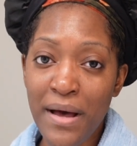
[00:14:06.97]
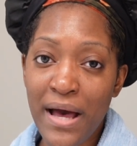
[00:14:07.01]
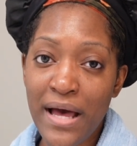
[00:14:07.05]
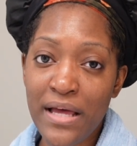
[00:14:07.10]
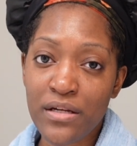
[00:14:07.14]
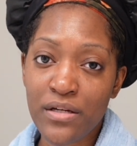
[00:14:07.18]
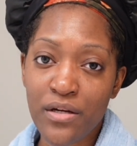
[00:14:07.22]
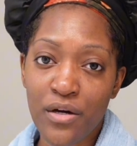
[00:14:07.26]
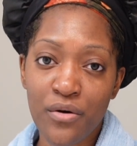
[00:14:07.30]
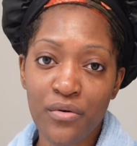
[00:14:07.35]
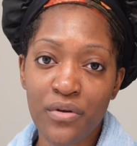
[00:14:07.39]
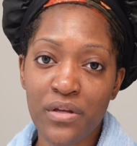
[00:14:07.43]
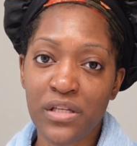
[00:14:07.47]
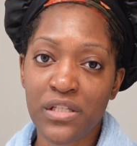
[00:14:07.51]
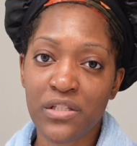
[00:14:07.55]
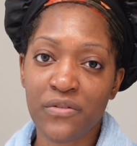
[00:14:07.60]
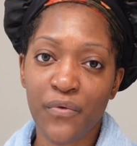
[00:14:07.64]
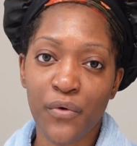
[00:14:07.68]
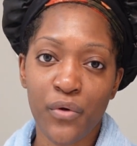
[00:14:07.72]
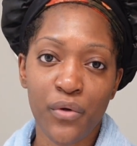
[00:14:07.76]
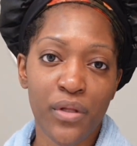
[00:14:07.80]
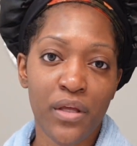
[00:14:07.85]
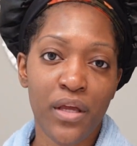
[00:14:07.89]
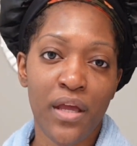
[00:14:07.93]
I don't
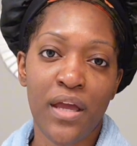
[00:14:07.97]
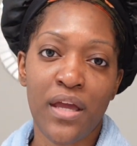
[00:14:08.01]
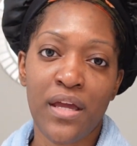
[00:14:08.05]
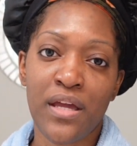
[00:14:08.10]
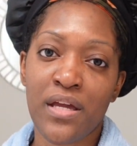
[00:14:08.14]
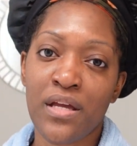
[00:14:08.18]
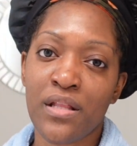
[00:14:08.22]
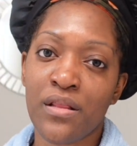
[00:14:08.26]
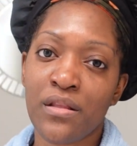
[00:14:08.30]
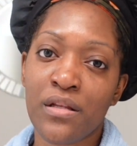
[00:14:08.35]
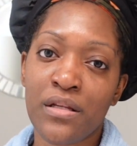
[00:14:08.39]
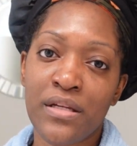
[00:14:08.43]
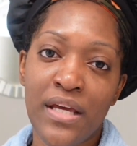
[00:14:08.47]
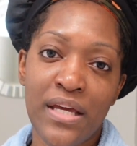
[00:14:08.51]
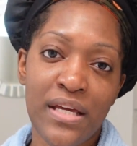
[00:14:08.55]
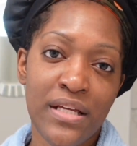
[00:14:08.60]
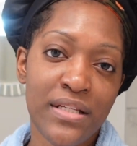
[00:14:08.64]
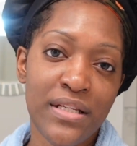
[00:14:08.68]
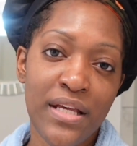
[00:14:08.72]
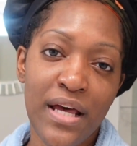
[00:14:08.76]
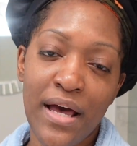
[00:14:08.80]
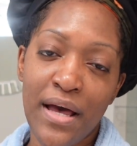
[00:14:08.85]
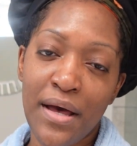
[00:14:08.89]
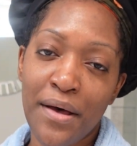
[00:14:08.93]
exfoliate in the
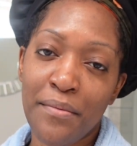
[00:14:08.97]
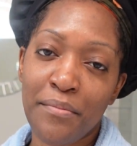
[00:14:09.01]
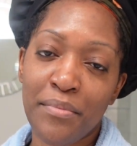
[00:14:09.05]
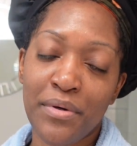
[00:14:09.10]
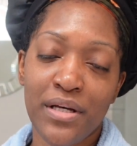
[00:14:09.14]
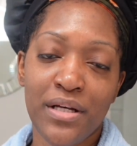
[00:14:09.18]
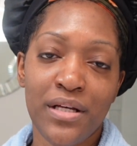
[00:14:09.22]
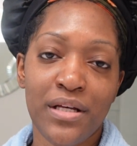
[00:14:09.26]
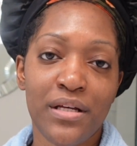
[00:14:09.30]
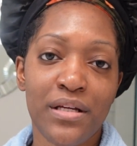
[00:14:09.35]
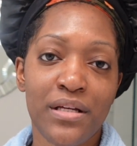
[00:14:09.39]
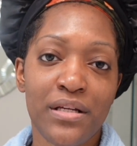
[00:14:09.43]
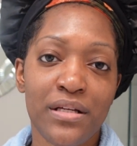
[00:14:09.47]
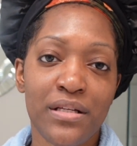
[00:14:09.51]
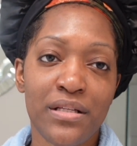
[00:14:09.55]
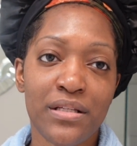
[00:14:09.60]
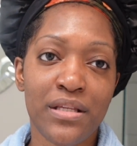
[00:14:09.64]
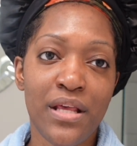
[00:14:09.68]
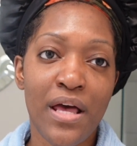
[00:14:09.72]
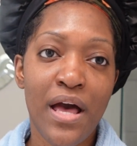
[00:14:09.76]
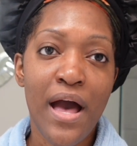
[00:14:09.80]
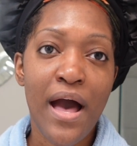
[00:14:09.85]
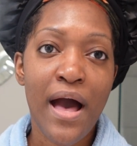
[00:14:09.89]
daytime because,